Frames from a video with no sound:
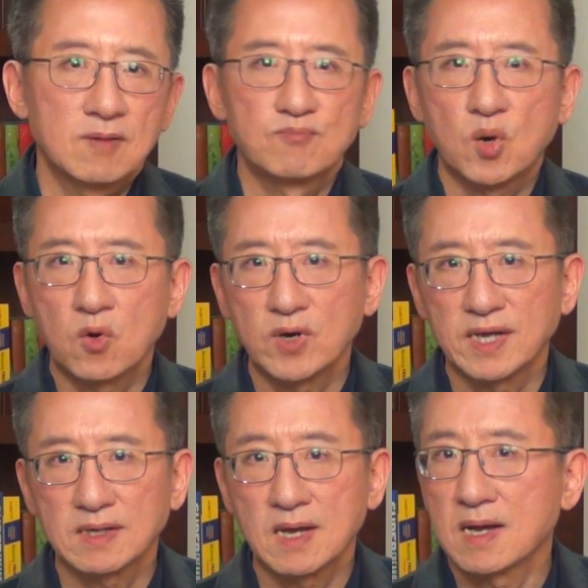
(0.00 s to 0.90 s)

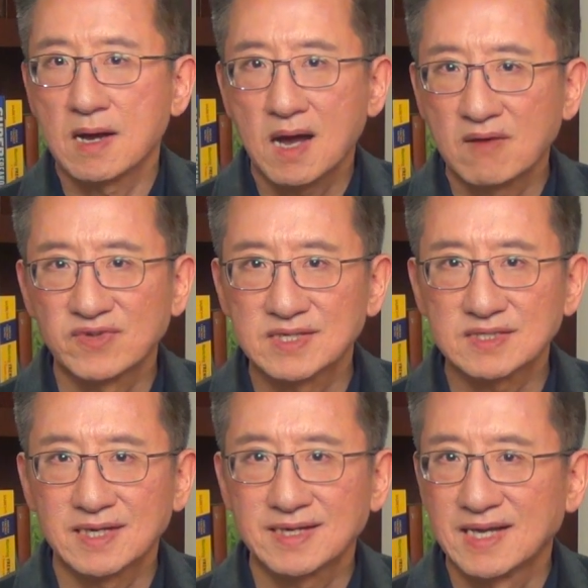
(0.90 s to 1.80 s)
Polling
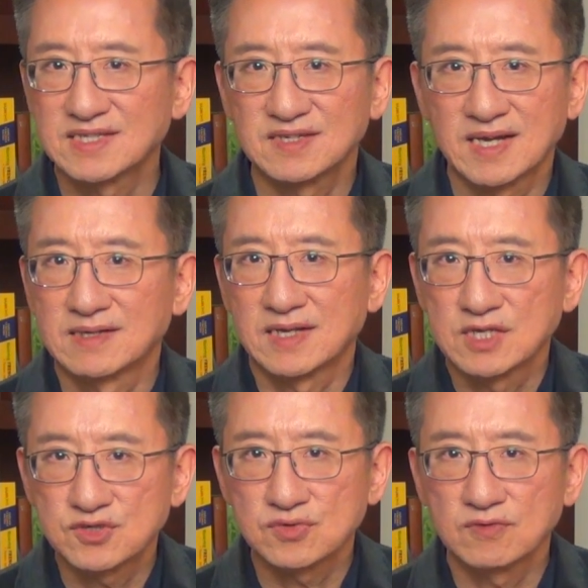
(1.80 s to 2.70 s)
obviously isn't an
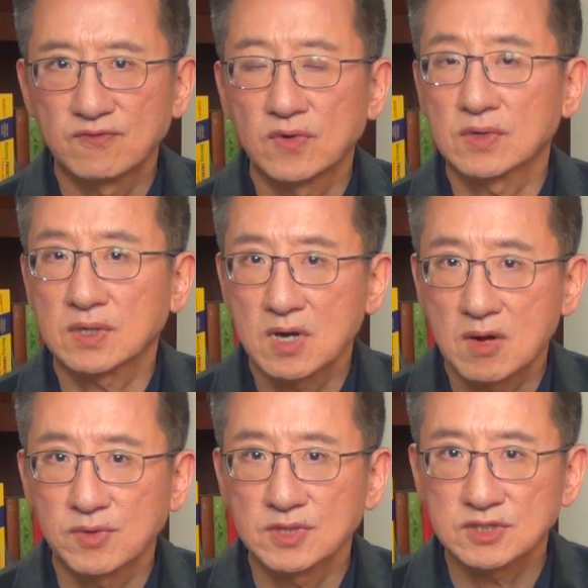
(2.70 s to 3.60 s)
issue for the
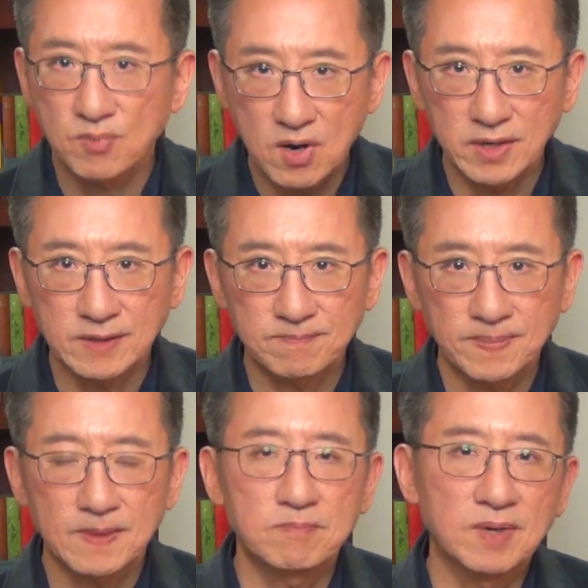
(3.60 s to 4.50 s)
Communist Party,
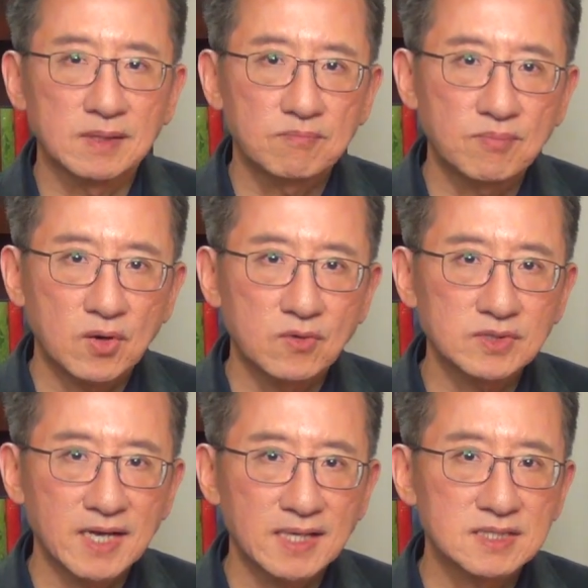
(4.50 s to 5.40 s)
but
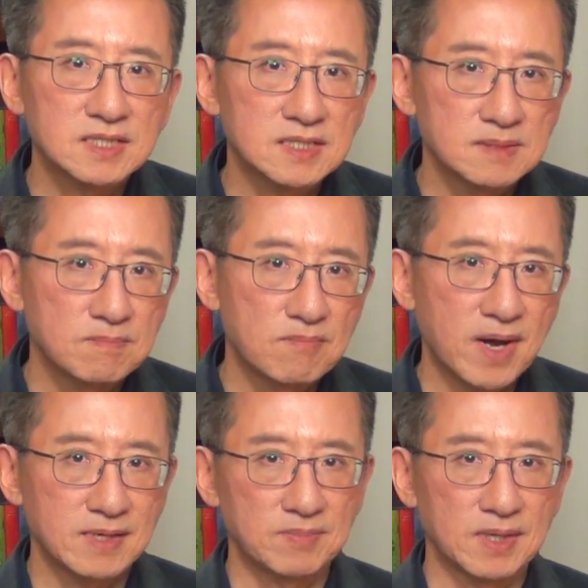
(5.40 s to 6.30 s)
protests
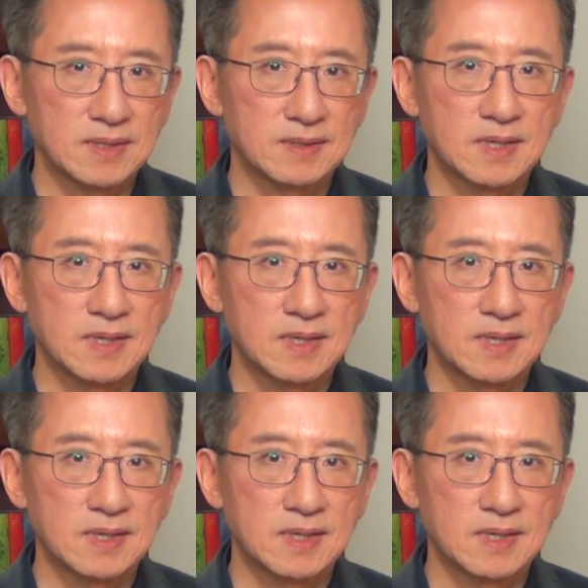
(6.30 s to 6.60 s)
might be.